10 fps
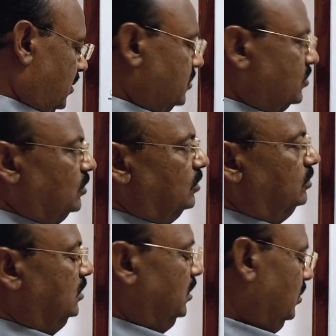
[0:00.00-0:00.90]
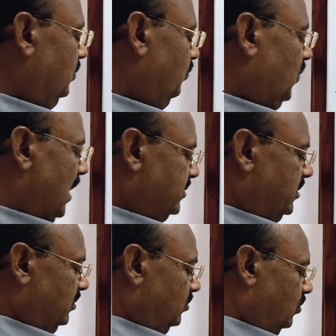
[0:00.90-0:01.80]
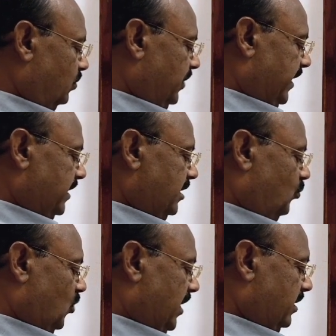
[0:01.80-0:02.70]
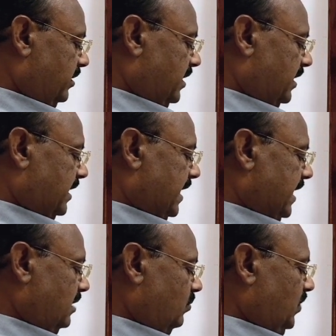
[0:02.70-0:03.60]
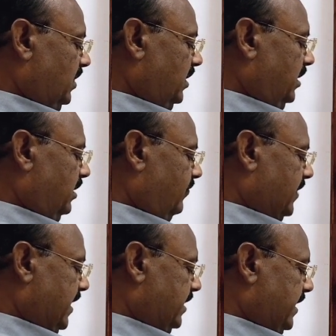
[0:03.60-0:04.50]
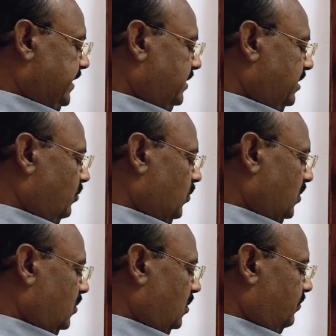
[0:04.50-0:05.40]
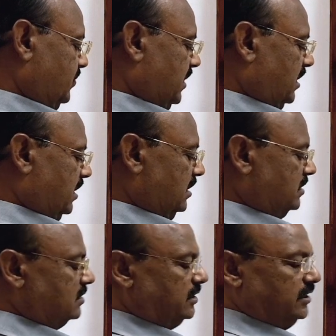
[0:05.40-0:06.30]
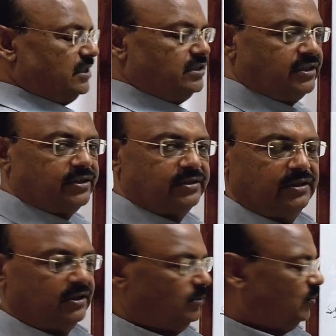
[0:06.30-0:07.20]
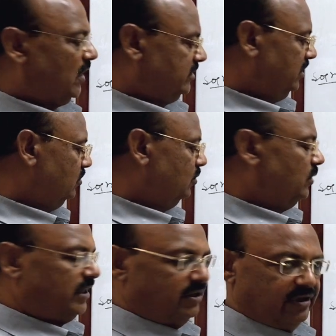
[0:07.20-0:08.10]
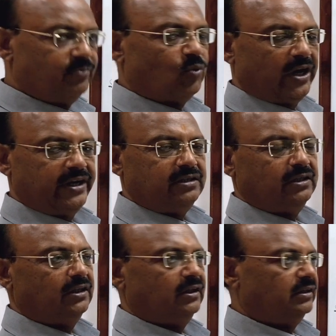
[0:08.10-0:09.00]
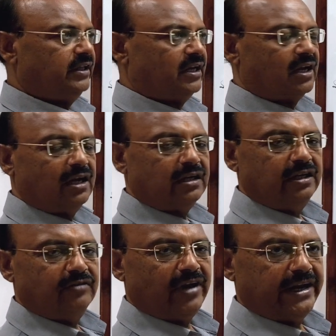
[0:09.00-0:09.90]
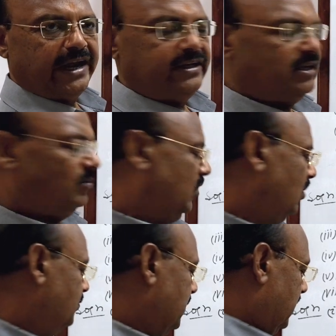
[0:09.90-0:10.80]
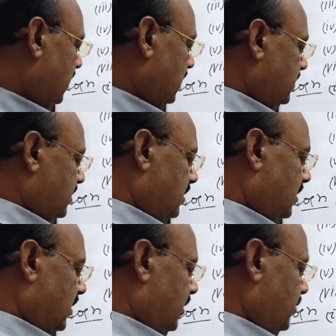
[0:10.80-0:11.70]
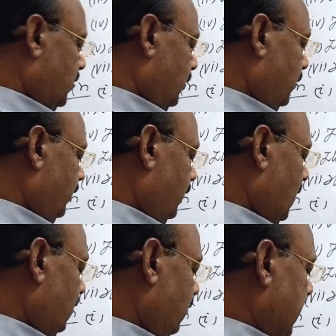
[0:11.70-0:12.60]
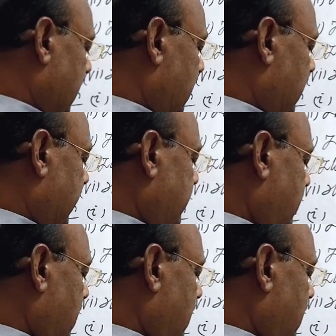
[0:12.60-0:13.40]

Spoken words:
So passing through any point, there can be infinite number of circles, isn't it? Passing through a given point, there are infinite number of circles. So you can write,